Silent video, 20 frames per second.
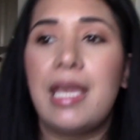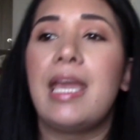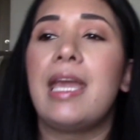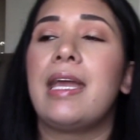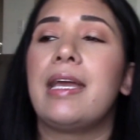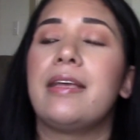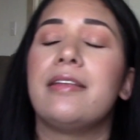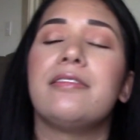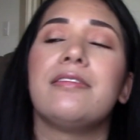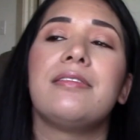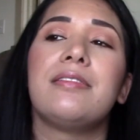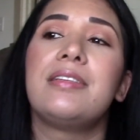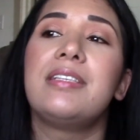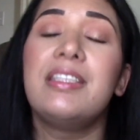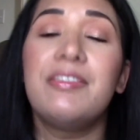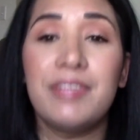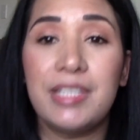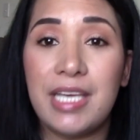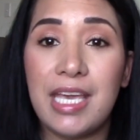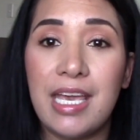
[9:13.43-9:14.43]
and
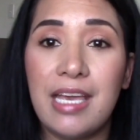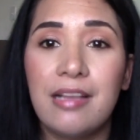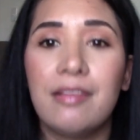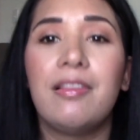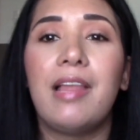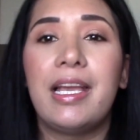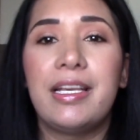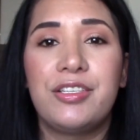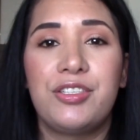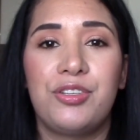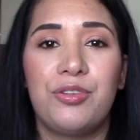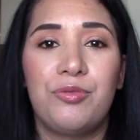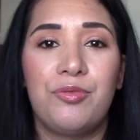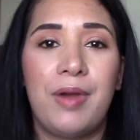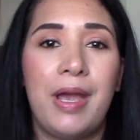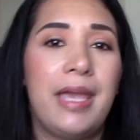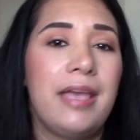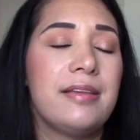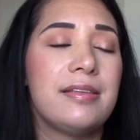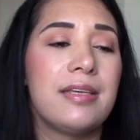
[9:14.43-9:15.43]
Stephen King likes to
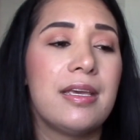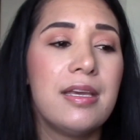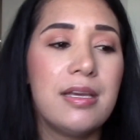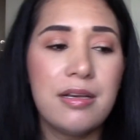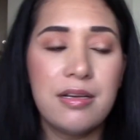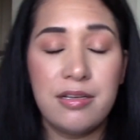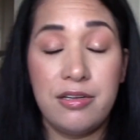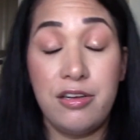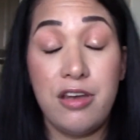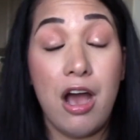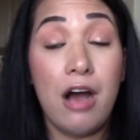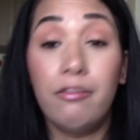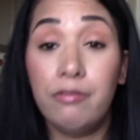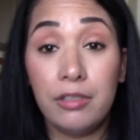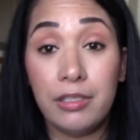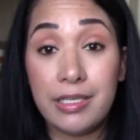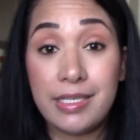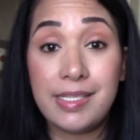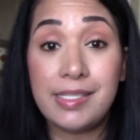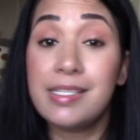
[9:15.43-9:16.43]
write
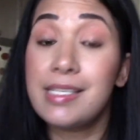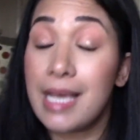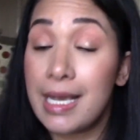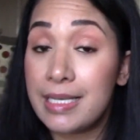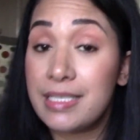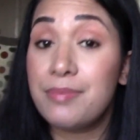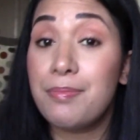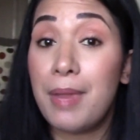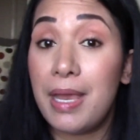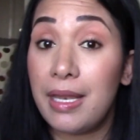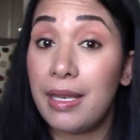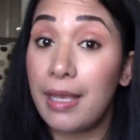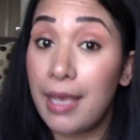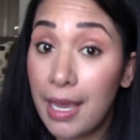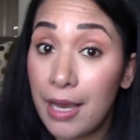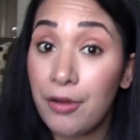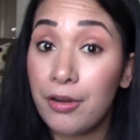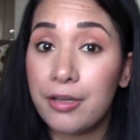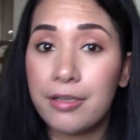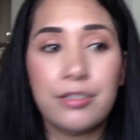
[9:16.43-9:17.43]
novelists as main
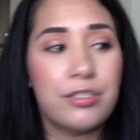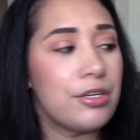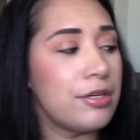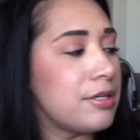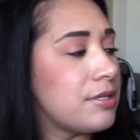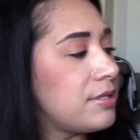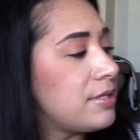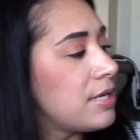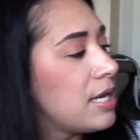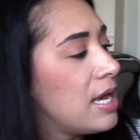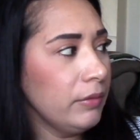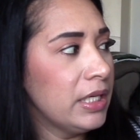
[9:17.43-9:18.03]
characters,